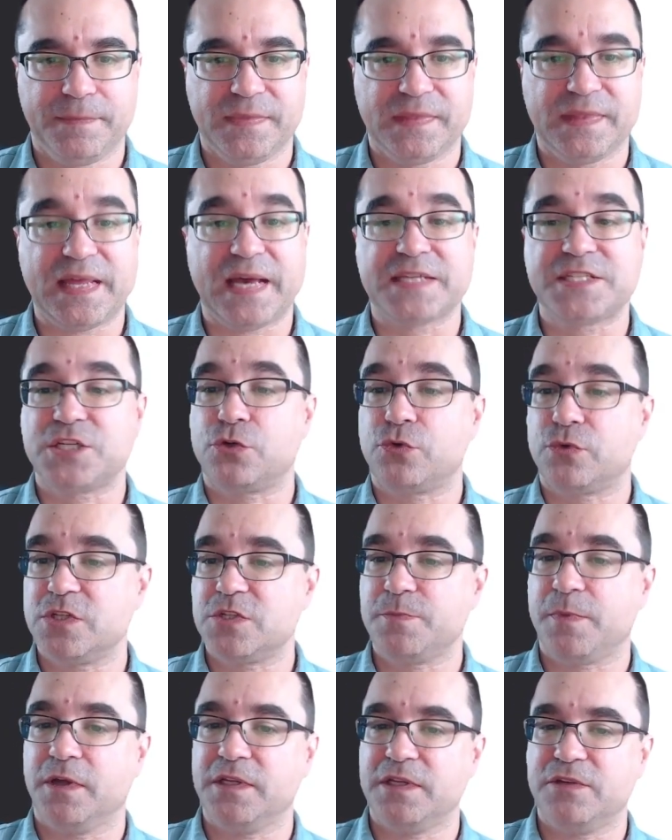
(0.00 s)
That's the
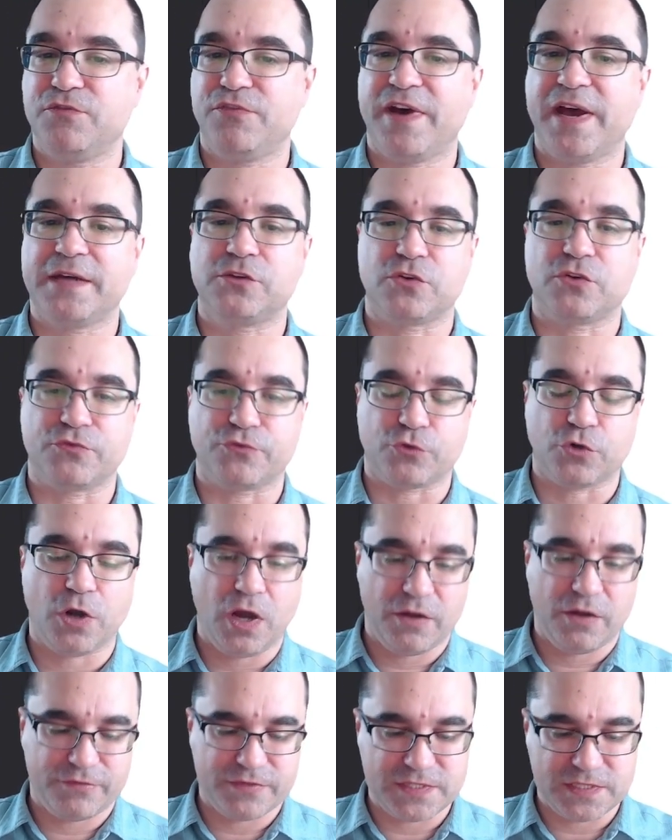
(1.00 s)
corresponding factor for
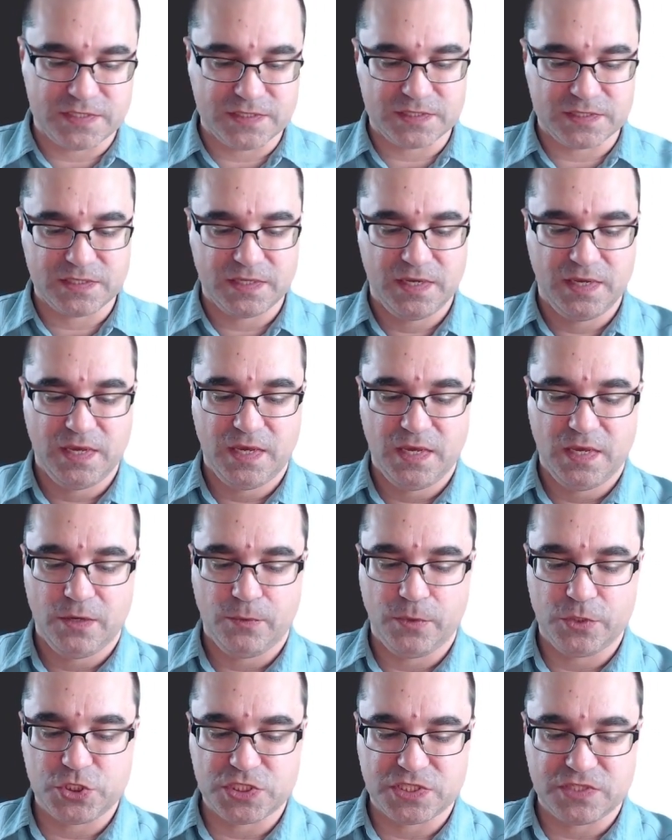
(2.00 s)
offices,
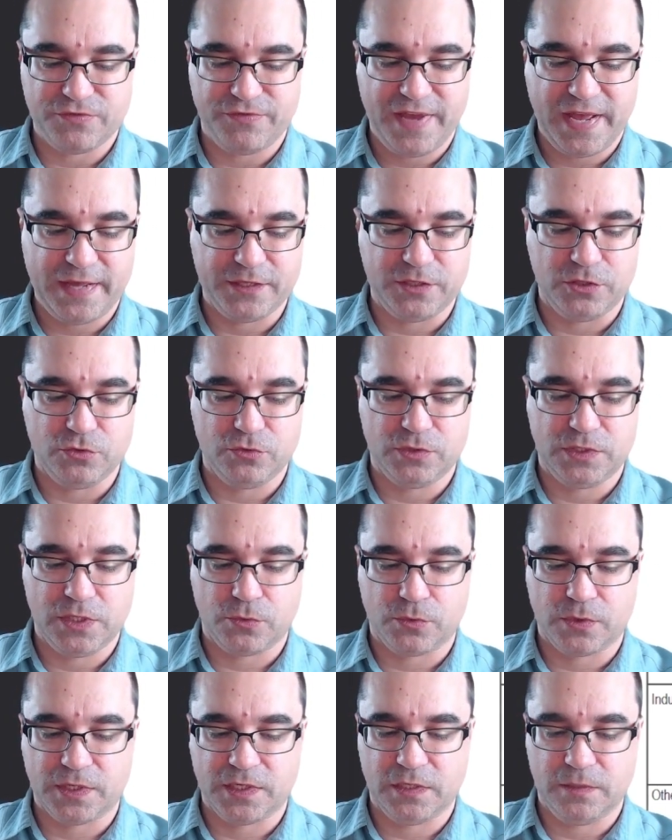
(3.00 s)
which is the value that we're going to